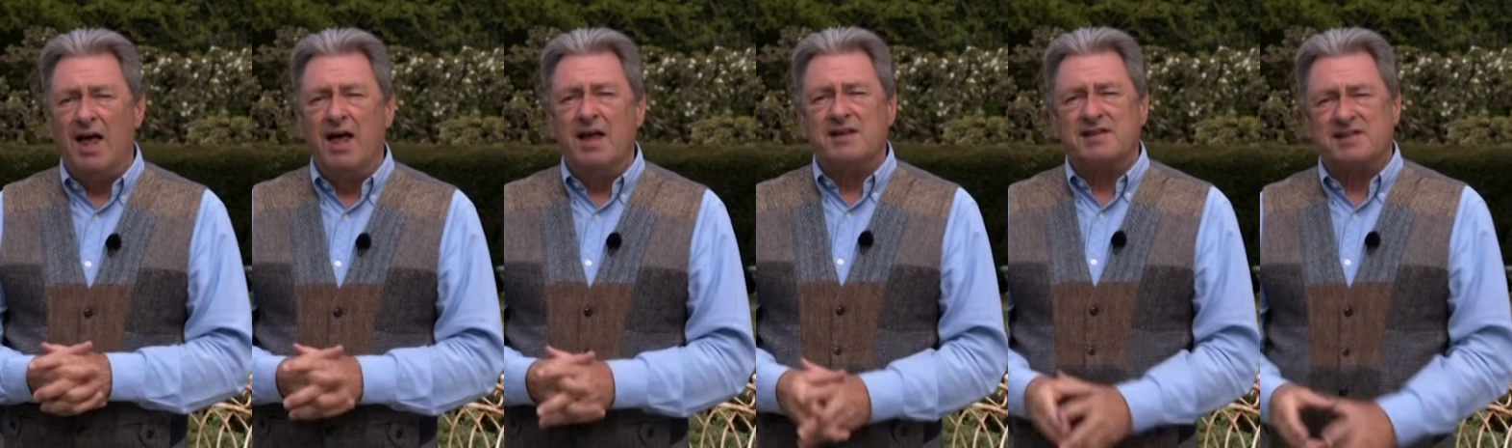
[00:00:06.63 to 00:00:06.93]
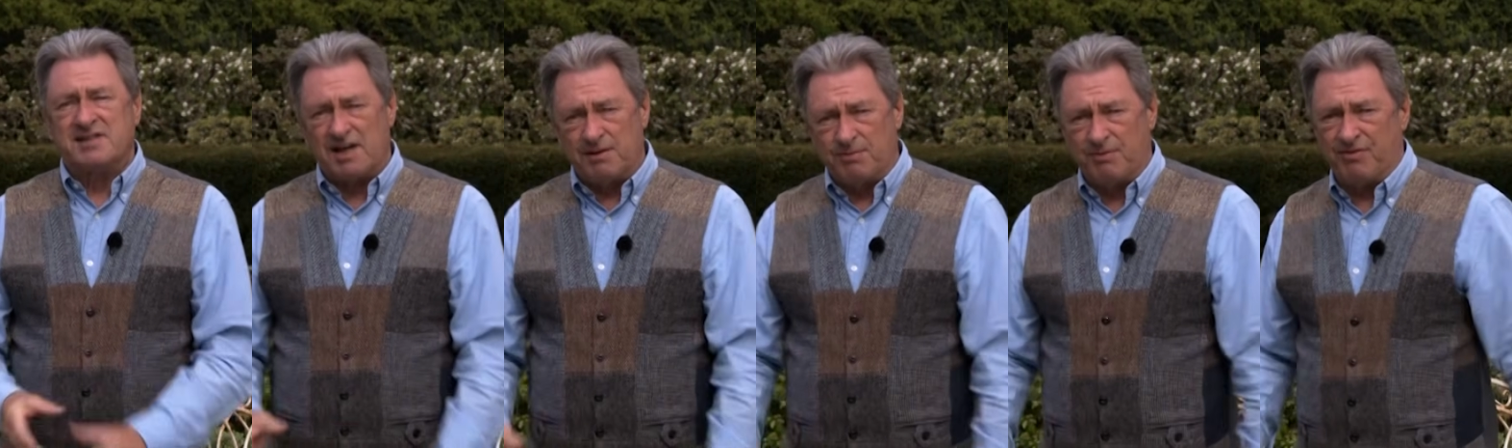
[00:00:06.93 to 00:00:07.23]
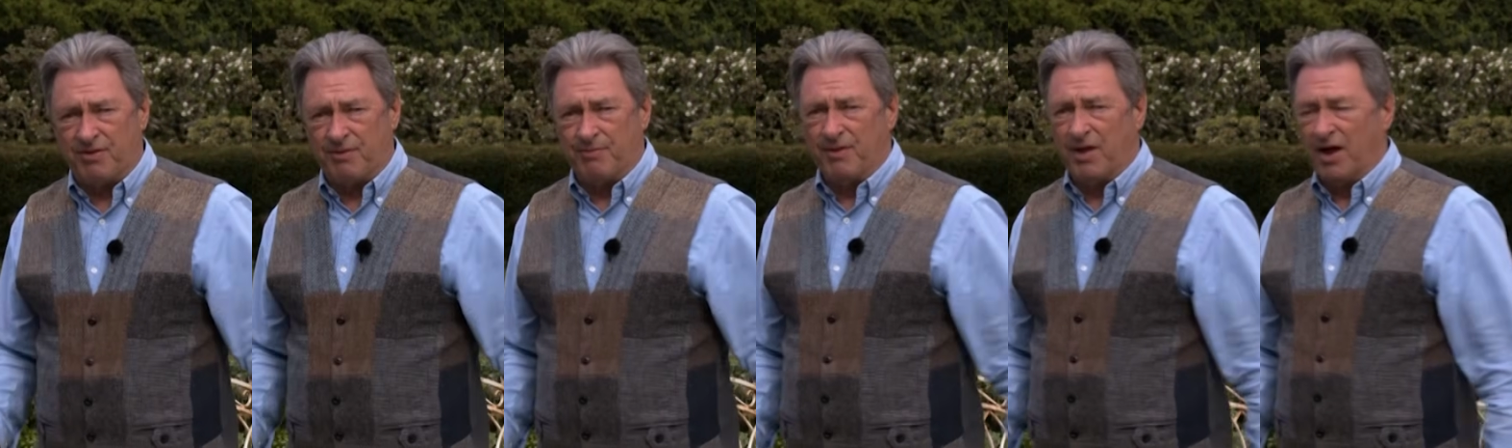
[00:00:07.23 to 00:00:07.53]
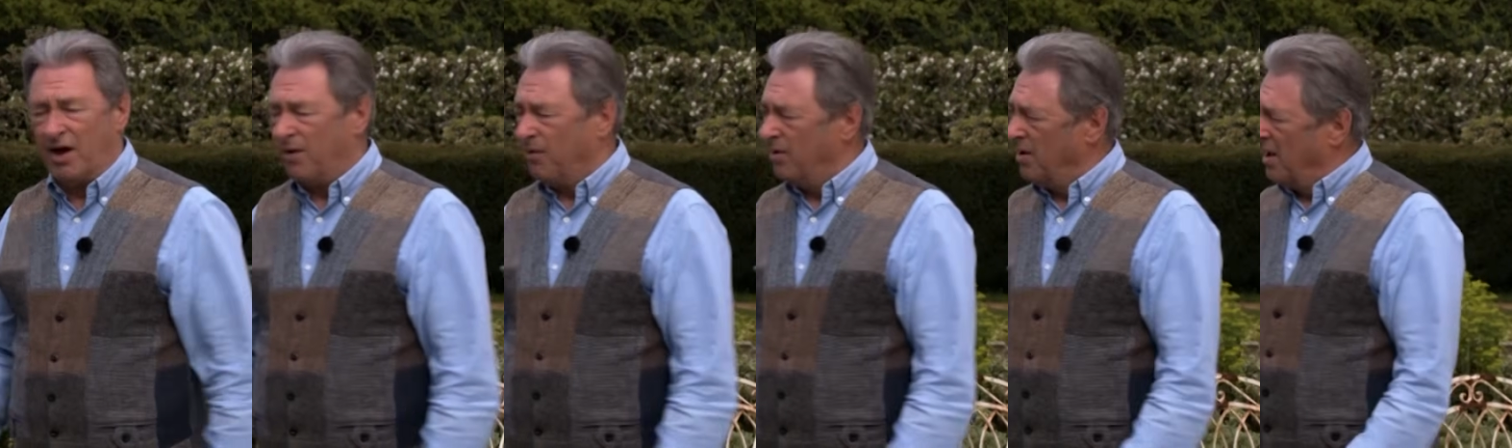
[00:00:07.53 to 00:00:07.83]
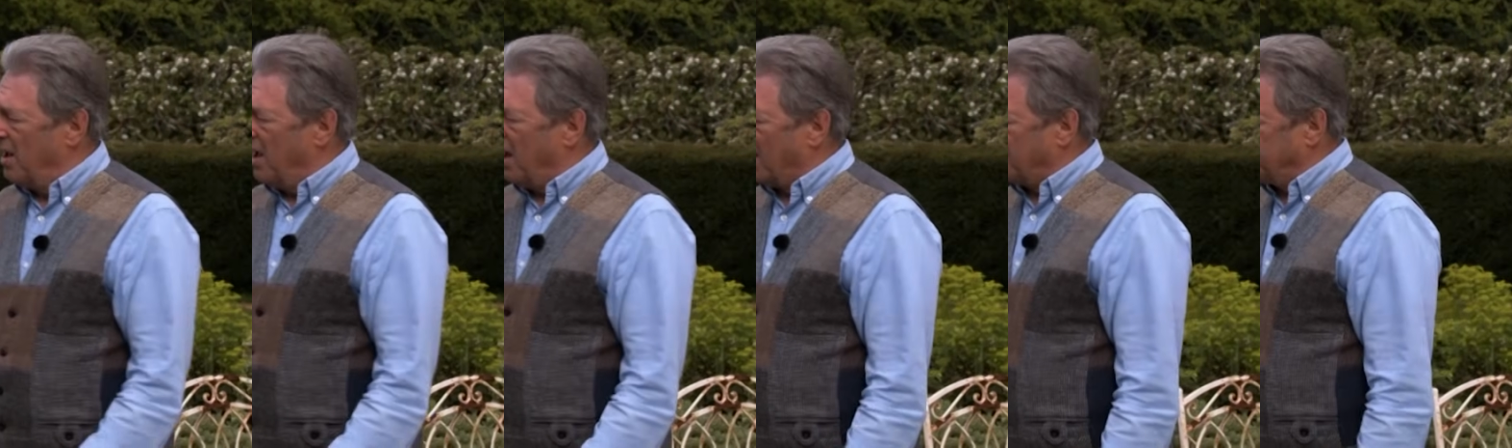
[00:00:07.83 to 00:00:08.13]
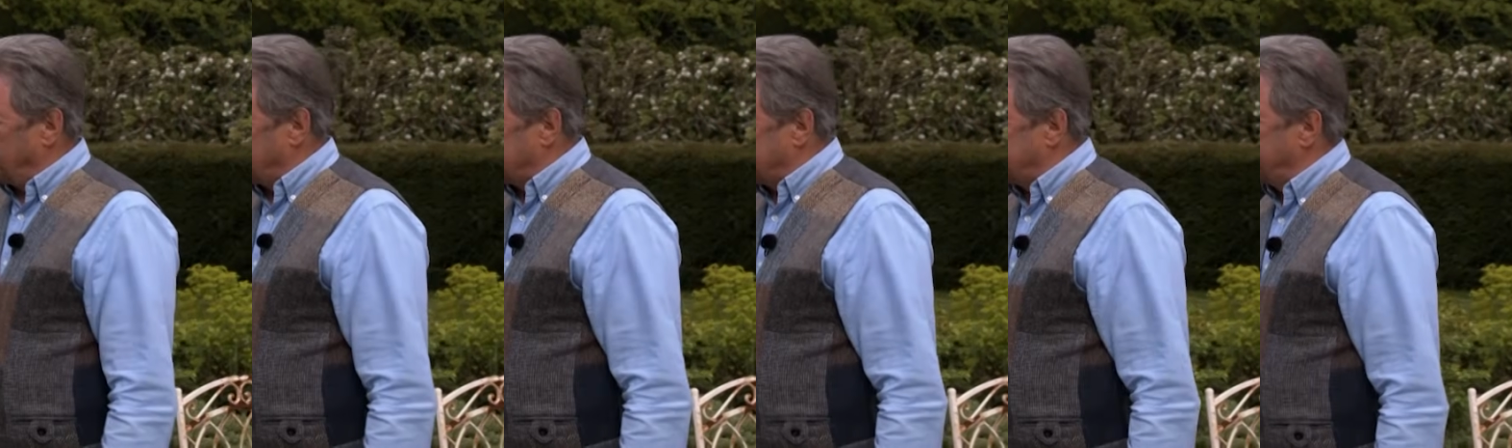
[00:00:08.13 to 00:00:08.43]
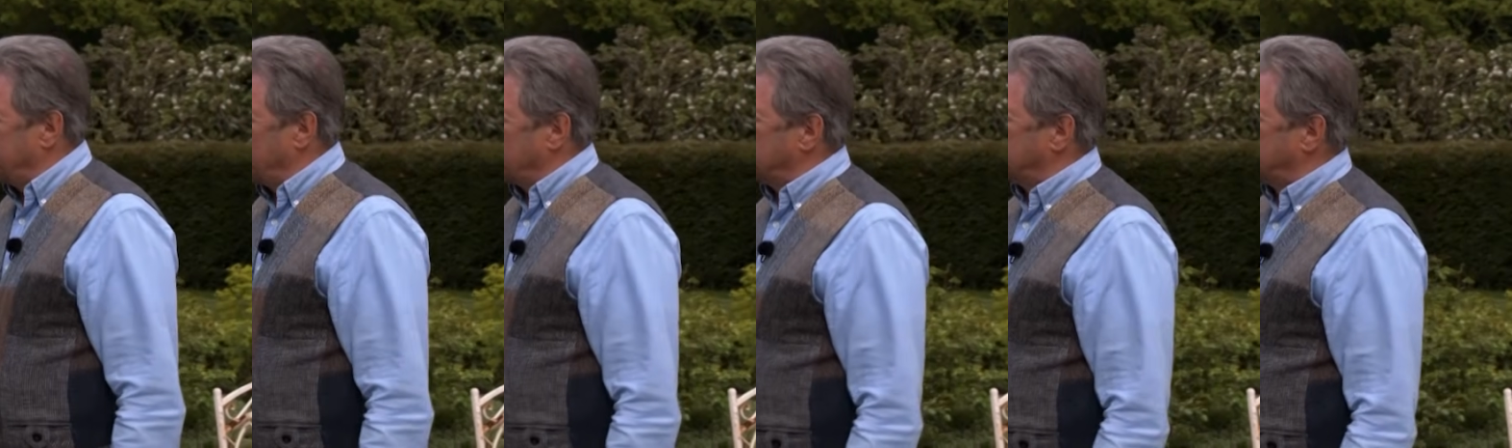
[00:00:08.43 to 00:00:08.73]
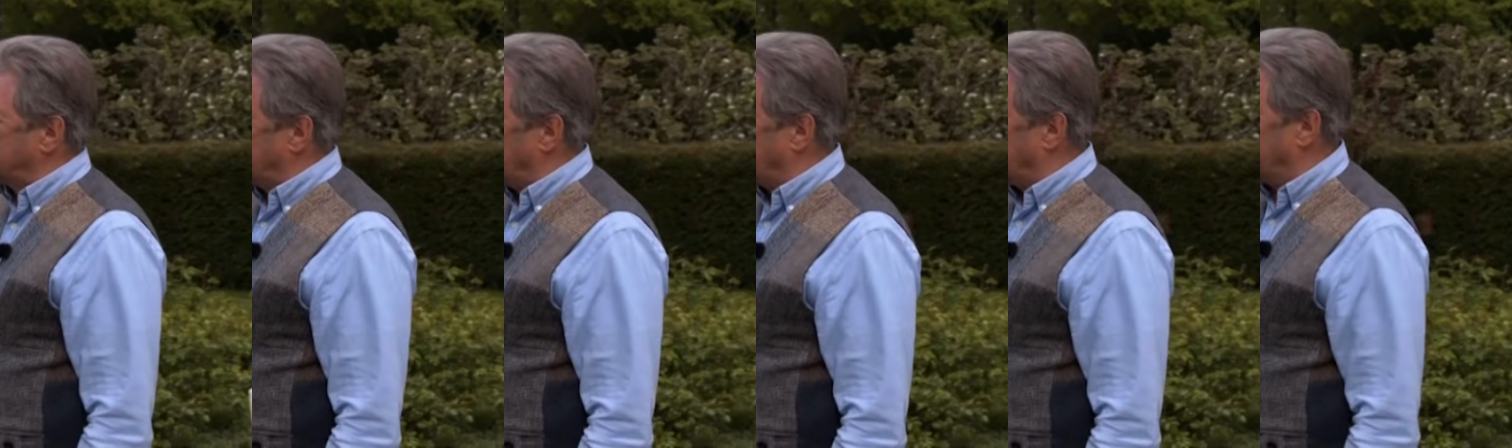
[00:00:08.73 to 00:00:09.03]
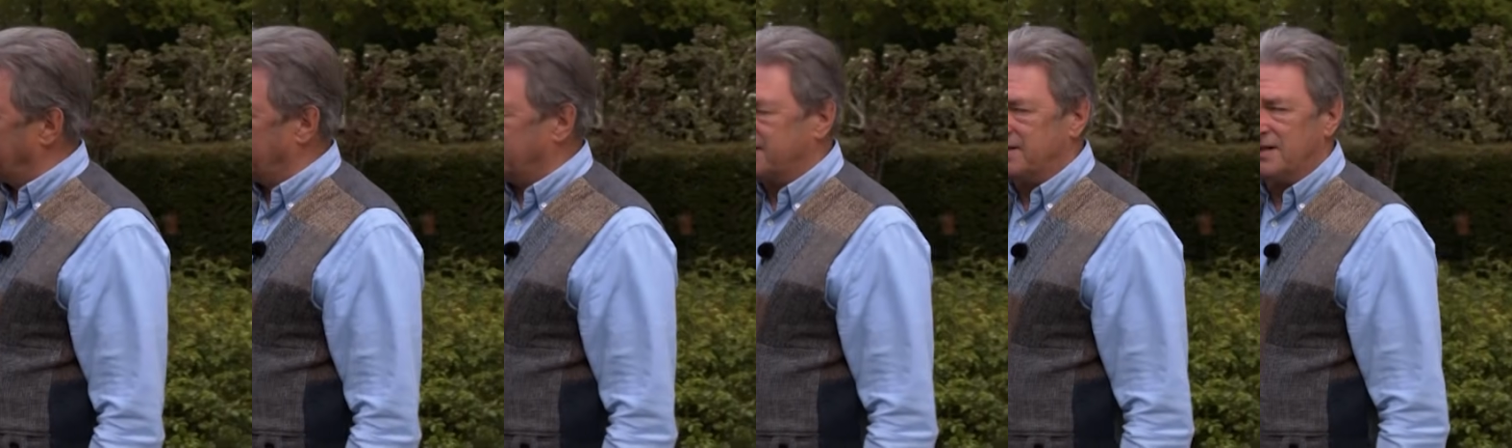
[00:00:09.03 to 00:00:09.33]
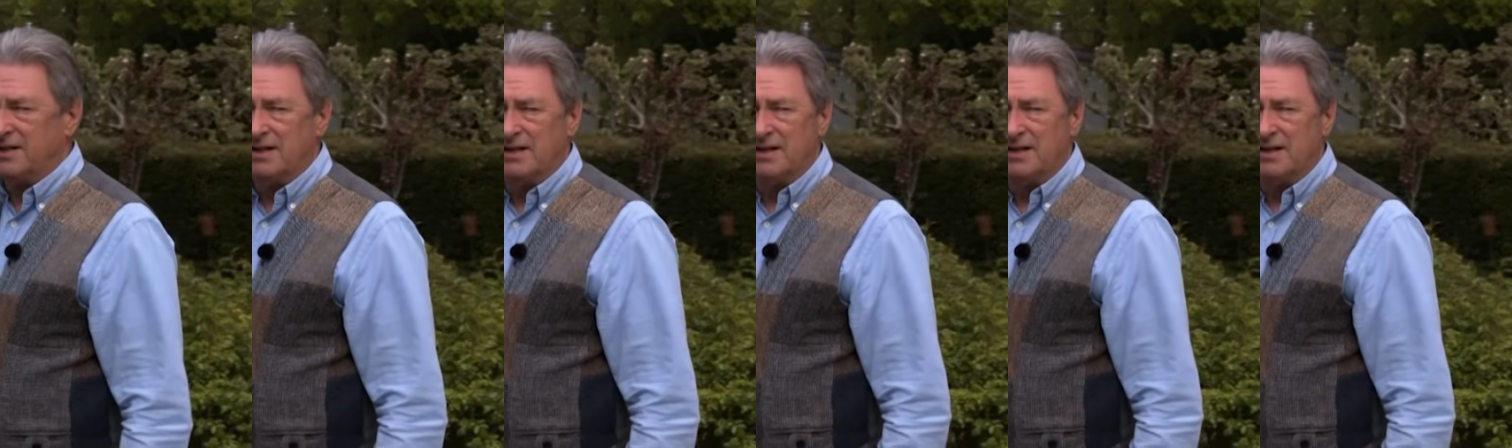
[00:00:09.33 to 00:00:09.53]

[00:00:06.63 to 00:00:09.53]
Some of them, though, are not so much tired